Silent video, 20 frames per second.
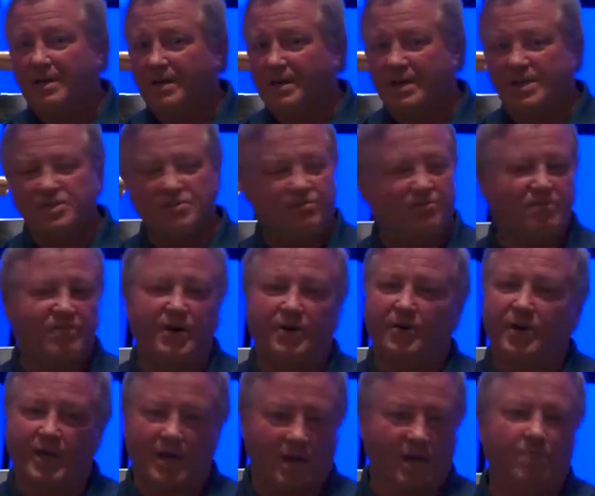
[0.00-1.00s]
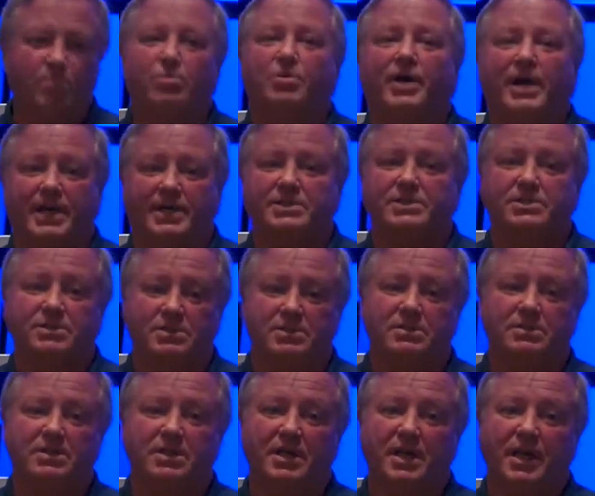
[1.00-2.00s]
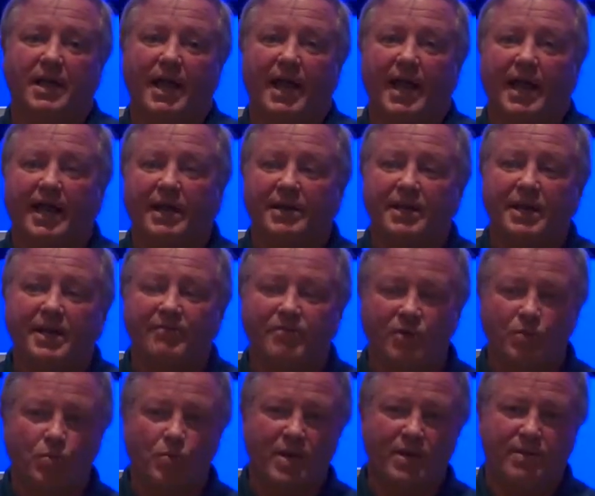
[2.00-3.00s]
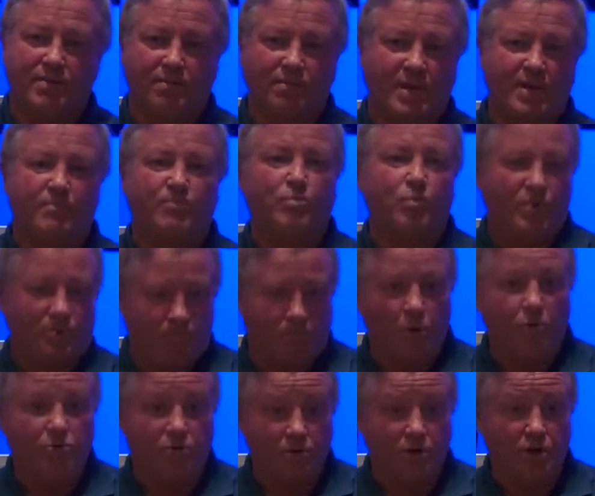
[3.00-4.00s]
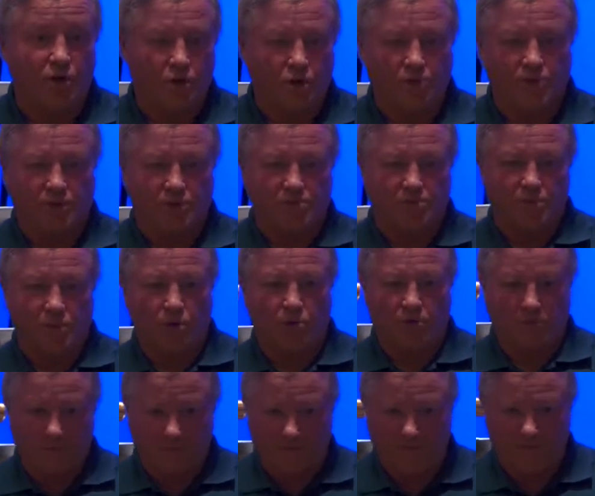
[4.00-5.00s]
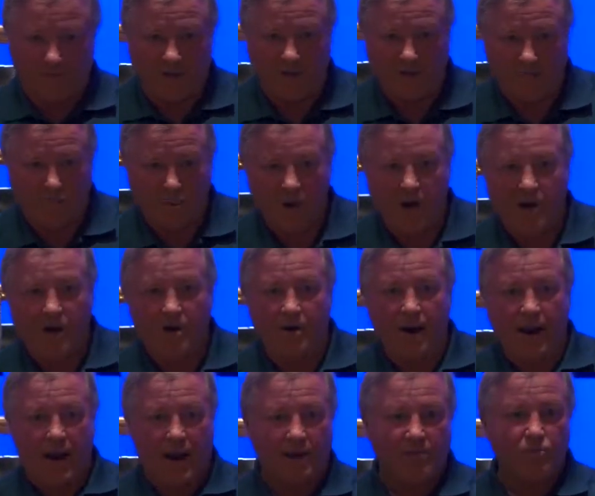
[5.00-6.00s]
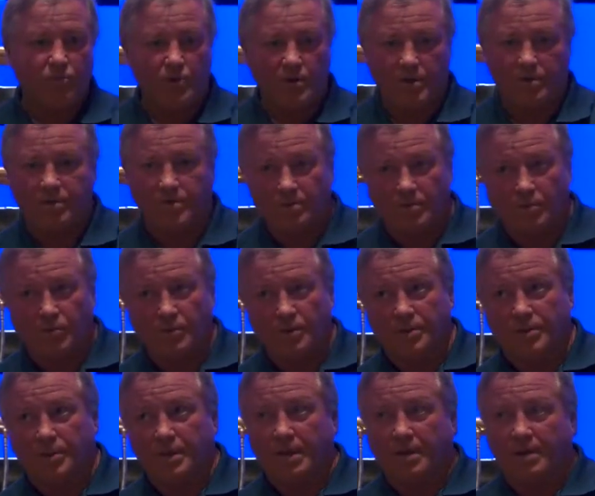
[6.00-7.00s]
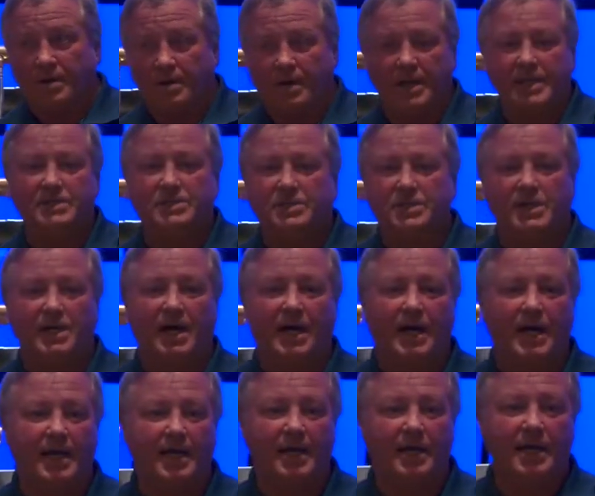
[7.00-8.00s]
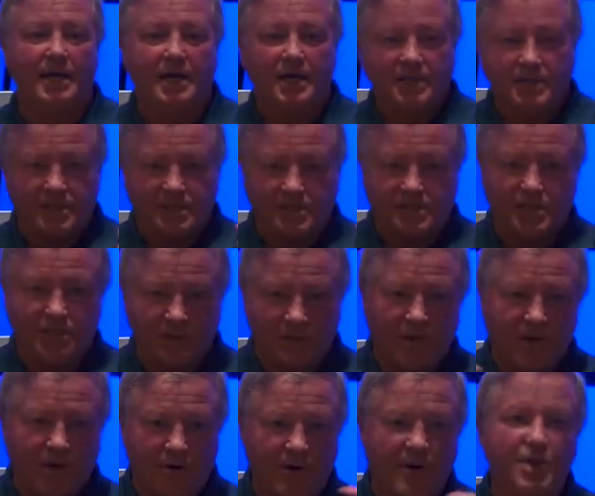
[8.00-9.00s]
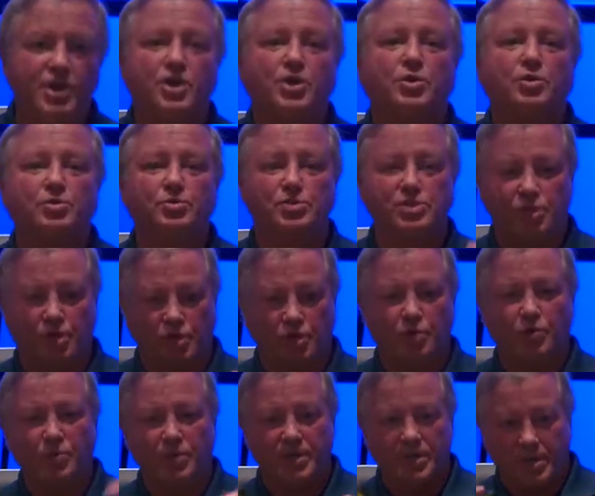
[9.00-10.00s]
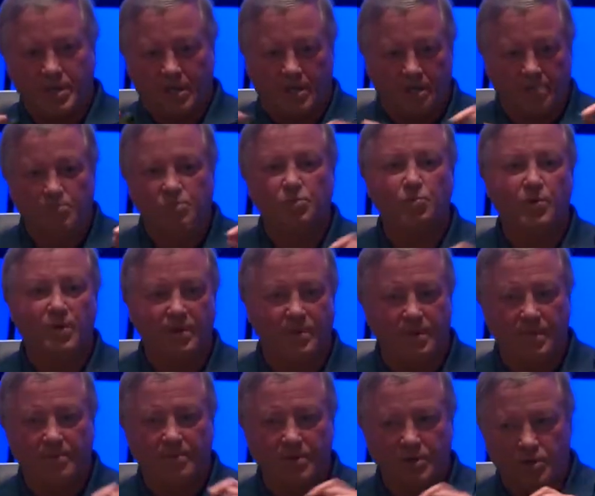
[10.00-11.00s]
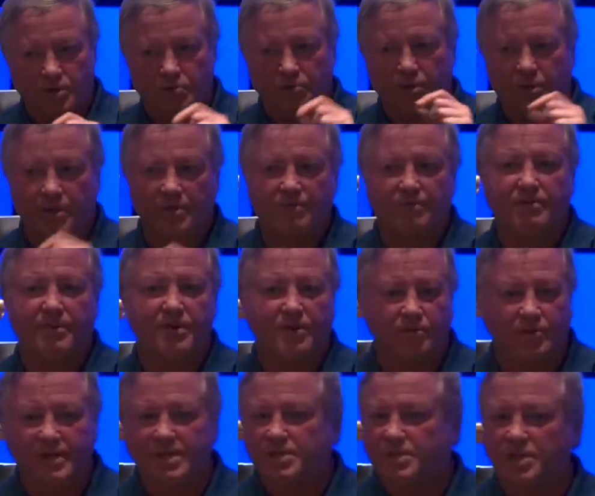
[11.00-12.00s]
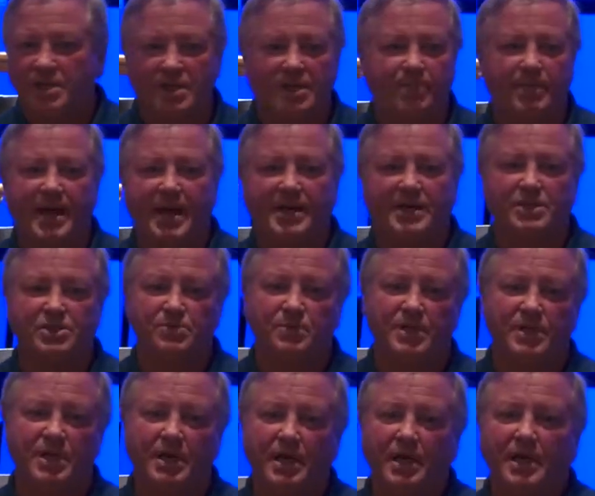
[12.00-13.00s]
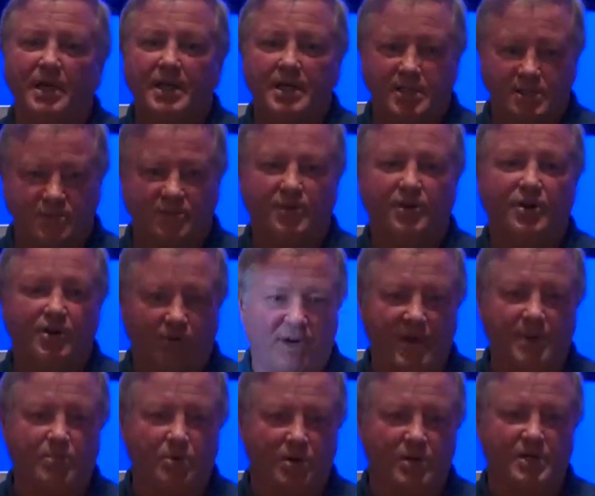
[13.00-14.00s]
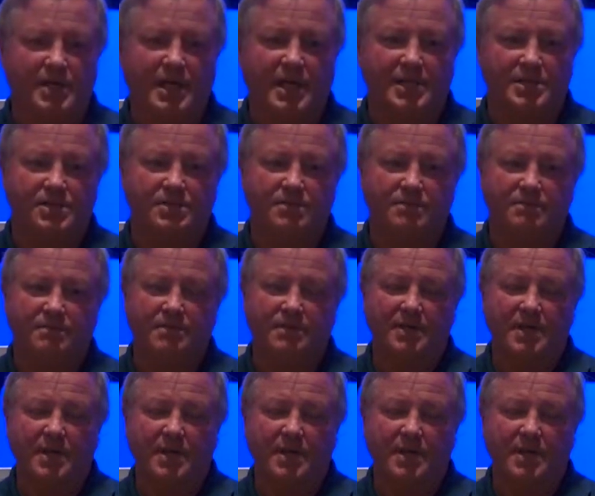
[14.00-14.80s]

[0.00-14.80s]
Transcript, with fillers: it's very complex. And even with, in, with both of the GUIs, both VMware and with, with uh, ACI, to sit there and use the GUI that comes with them and do the configuration and the management is very labor intensive.